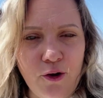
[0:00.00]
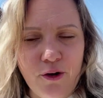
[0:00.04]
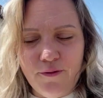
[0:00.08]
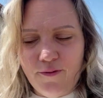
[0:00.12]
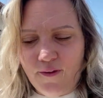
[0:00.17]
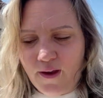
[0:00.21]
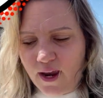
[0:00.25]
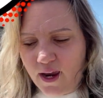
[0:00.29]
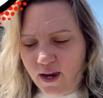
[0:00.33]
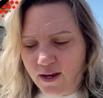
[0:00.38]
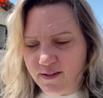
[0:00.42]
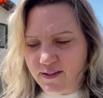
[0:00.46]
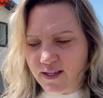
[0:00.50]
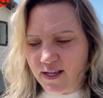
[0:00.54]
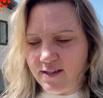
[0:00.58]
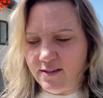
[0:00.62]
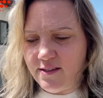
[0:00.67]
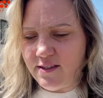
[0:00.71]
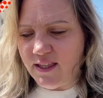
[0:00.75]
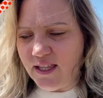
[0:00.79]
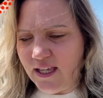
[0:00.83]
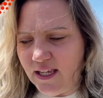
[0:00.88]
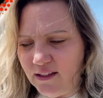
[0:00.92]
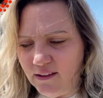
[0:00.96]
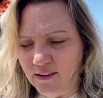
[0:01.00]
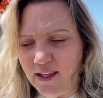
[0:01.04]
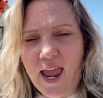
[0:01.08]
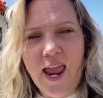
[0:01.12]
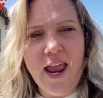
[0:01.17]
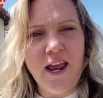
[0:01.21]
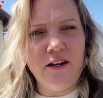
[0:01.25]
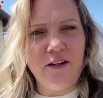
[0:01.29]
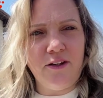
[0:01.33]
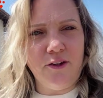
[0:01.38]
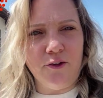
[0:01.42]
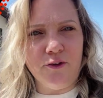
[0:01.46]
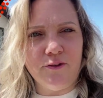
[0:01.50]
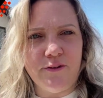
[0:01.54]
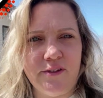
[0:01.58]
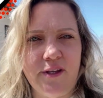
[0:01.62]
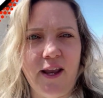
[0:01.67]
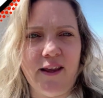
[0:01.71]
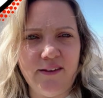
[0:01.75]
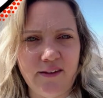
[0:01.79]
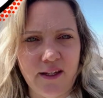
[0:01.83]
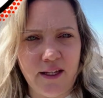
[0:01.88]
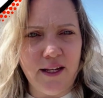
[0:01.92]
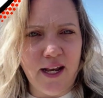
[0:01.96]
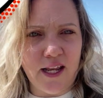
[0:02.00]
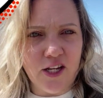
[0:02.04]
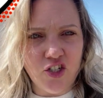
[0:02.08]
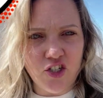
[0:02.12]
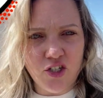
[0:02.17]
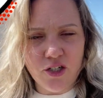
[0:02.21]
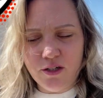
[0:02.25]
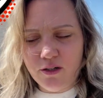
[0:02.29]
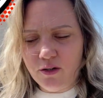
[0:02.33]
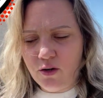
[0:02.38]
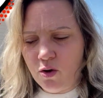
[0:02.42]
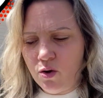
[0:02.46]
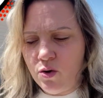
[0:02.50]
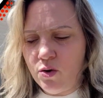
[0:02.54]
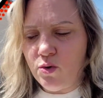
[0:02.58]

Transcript: phase is the land use designation,